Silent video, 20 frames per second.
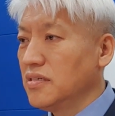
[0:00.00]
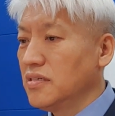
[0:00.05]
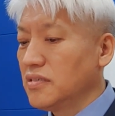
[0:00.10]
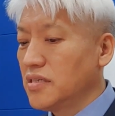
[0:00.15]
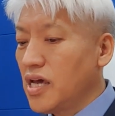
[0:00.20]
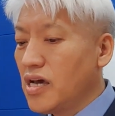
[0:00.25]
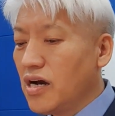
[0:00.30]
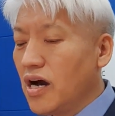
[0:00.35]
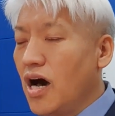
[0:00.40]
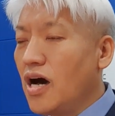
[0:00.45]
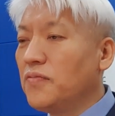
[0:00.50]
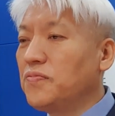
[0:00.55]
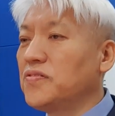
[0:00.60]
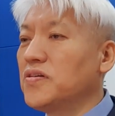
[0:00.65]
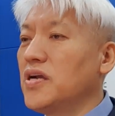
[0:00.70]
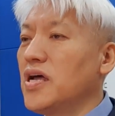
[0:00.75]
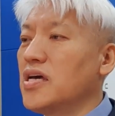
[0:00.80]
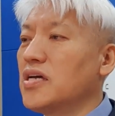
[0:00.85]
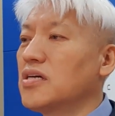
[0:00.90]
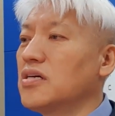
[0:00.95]
They
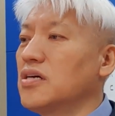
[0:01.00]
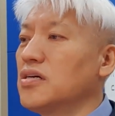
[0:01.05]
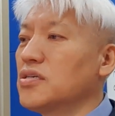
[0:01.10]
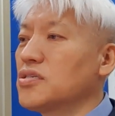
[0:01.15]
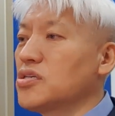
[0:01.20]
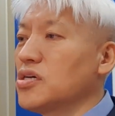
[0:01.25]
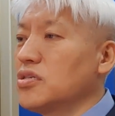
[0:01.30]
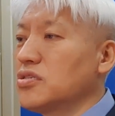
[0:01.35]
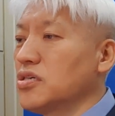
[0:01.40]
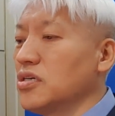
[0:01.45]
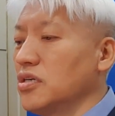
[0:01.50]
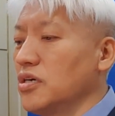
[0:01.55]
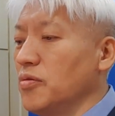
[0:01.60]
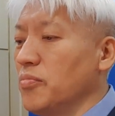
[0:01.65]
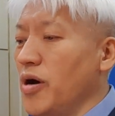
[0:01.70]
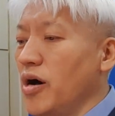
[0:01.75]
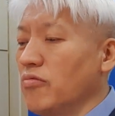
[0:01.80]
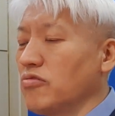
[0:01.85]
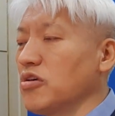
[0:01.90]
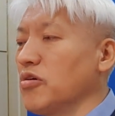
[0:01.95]
offer like a certain
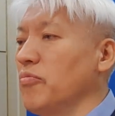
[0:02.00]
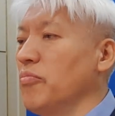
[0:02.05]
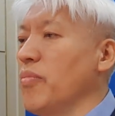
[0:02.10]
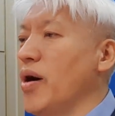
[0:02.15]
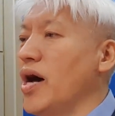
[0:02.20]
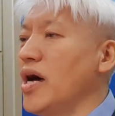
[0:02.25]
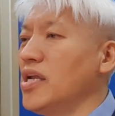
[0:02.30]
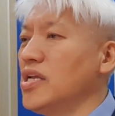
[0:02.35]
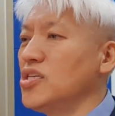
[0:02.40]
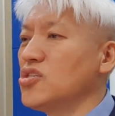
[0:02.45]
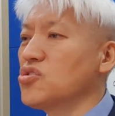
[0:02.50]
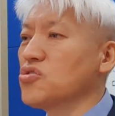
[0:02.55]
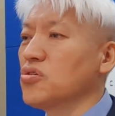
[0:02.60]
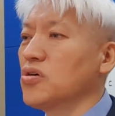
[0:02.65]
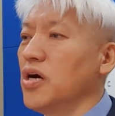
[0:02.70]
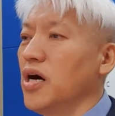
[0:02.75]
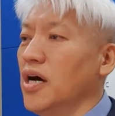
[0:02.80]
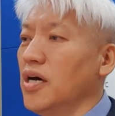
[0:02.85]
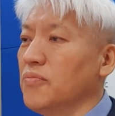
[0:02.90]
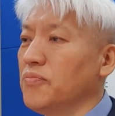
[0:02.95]
amount of money to
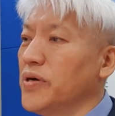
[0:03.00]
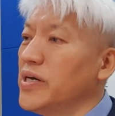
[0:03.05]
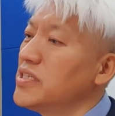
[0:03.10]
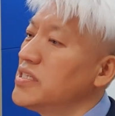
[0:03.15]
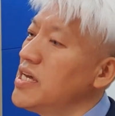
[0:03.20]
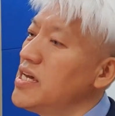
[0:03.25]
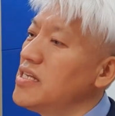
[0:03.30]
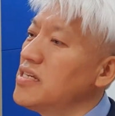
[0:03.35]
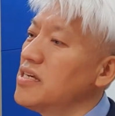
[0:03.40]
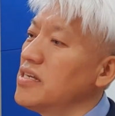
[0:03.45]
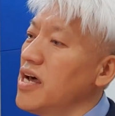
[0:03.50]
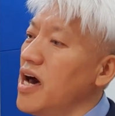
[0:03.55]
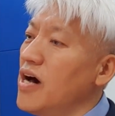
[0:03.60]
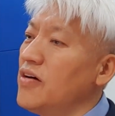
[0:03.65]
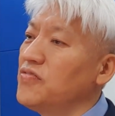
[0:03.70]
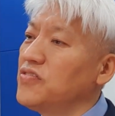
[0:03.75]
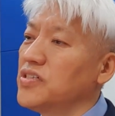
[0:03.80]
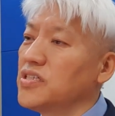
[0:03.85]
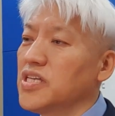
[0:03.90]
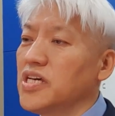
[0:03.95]
God, but they don't
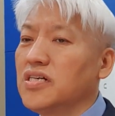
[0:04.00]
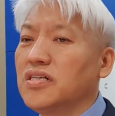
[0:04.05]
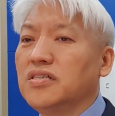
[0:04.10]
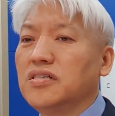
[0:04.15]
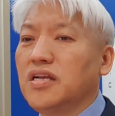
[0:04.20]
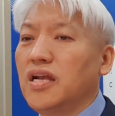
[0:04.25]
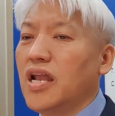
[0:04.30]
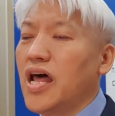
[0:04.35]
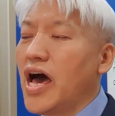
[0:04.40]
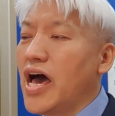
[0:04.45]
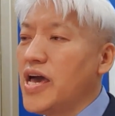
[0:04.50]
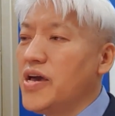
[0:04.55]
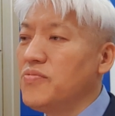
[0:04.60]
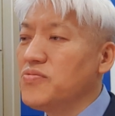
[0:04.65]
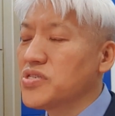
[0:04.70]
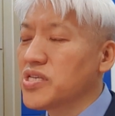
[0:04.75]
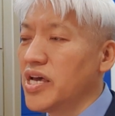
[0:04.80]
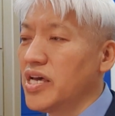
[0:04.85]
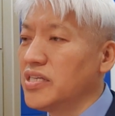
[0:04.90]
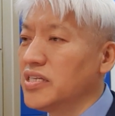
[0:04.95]
offer their
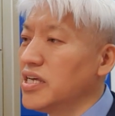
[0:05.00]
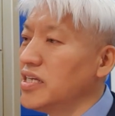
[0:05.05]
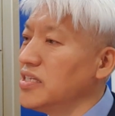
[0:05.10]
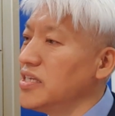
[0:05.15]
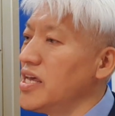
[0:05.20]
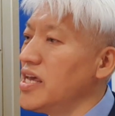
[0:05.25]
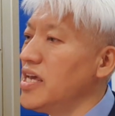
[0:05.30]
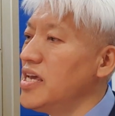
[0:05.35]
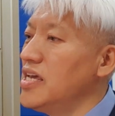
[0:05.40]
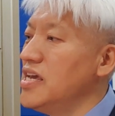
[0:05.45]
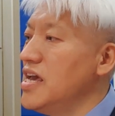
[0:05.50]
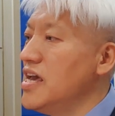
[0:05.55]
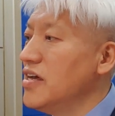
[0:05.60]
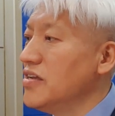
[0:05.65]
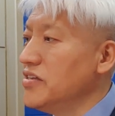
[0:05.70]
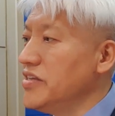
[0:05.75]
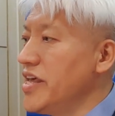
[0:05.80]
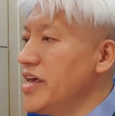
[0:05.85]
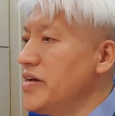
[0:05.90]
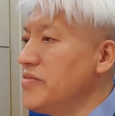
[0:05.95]
lives, and they
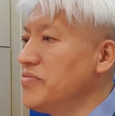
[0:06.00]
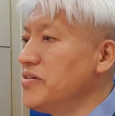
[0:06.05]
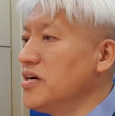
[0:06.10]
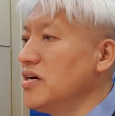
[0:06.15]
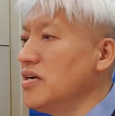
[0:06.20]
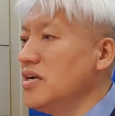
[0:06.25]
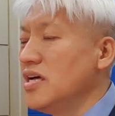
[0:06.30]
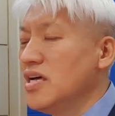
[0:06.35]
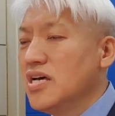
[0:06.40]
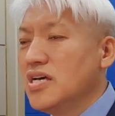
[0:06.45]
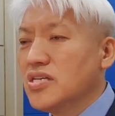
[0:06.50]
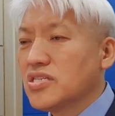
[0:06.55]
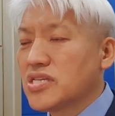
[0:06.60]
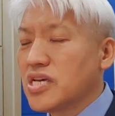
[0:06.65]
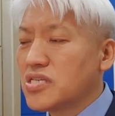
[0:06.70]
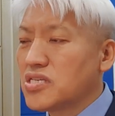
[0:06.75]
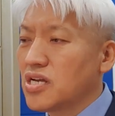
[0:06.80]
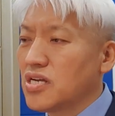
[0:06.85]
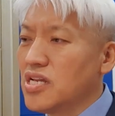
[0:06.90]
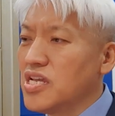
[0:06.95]
never
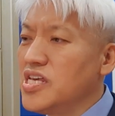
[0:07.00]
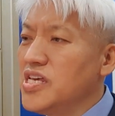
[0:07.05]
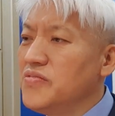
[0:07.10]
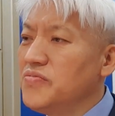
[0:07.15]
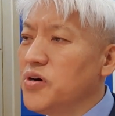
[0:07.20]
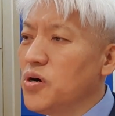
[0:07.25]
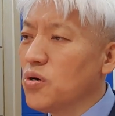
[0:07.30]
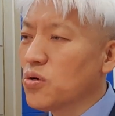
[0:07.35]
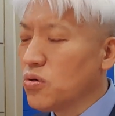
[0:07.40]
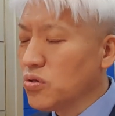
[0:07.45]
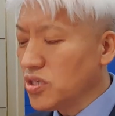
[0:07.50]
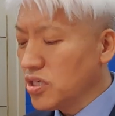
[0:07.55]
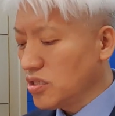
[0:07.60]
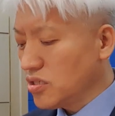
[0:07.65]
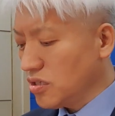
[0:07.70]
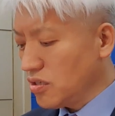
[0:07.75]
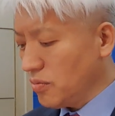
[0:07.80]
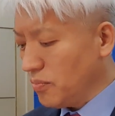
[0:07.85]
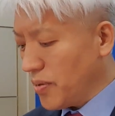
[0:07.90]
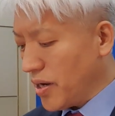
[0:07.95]
just live according
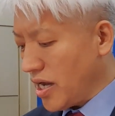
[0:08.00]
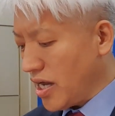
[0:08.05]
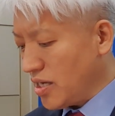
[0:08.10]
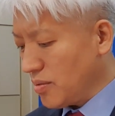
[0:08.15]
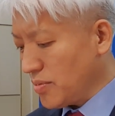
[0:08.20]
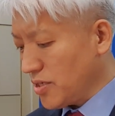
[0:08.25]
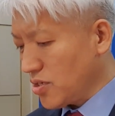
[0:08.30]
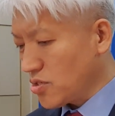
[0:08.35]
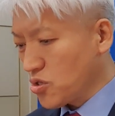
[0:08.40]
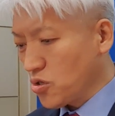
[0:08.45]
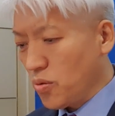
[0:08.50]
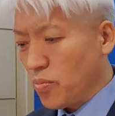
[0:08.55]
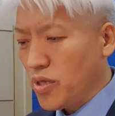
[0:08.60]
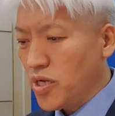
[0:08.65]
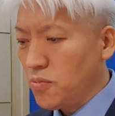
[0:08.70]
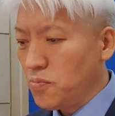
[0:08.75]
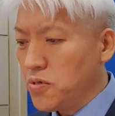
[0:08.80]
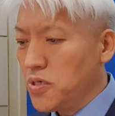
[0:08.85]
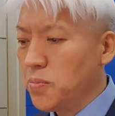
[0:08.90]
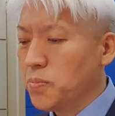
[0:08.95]
to the Bible. So
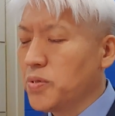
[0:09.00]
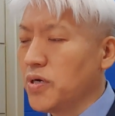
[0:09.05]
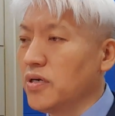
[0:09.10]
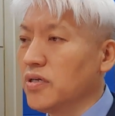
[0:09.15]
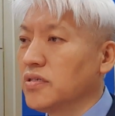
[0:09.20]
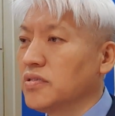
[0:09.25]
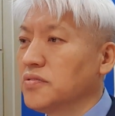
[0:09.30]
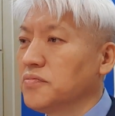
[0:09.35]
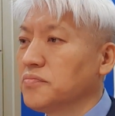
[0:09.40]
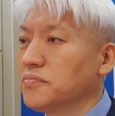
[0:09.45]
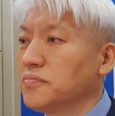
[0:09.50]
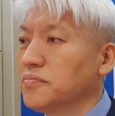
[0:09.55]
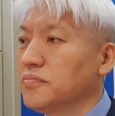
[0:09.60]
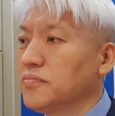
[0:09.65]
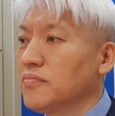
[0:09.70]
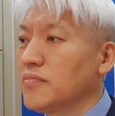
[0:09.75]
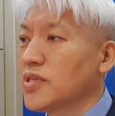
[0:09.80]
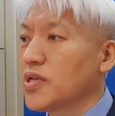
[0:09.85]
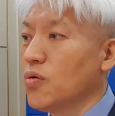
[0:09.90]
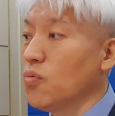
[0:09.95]
many people.
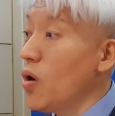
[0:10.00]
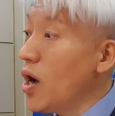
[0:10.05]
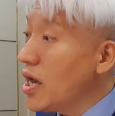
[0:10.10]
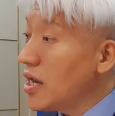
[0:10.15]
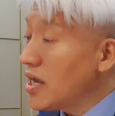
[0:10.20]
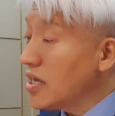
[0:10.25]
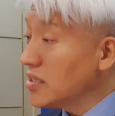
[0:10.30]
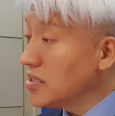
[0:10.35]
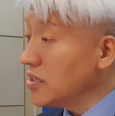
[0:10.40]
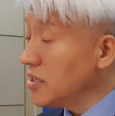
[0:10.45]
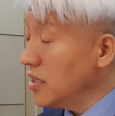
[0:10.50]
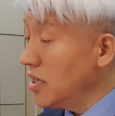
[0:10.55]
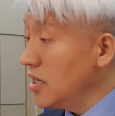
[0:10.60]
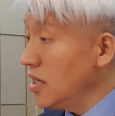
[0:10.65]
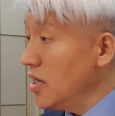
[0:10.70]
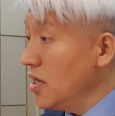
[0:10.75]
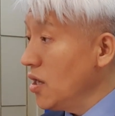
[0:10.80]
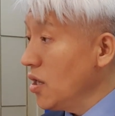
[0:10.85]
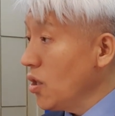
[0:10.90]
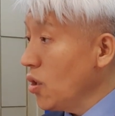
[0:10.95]
What are
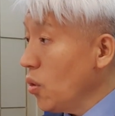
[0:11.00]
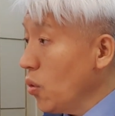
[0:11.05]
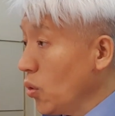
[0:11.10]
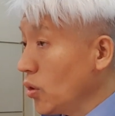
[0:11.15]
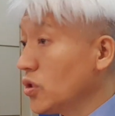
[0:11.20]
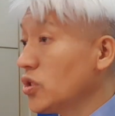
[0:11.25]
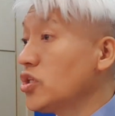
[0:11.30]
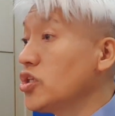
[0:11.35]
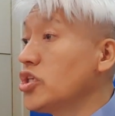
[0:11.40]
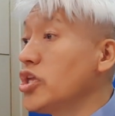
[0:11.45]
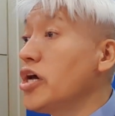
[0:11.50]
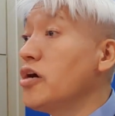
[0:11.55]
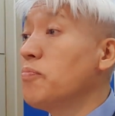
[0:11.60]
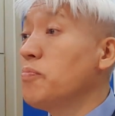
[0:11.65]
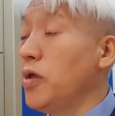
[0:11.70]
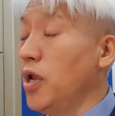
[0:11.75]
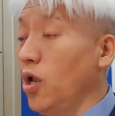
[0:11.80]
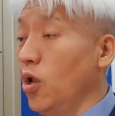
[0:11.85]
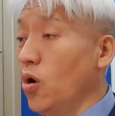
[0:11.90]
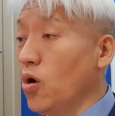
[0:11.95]
their
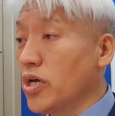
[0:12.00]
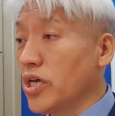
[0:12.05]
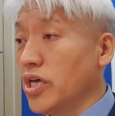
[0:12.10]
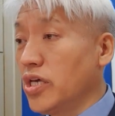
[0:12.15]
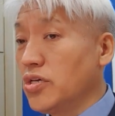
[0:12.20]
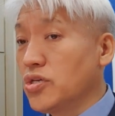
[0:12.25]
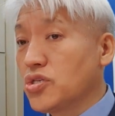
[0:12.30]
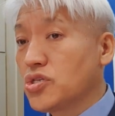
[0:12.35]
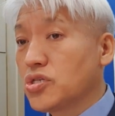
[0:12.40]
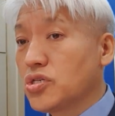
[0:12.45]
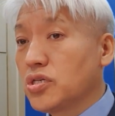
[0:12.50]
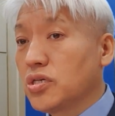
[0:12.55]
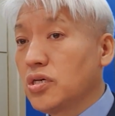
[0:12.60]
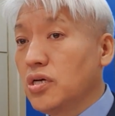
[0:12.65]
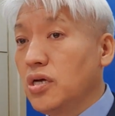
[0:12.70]
belongings?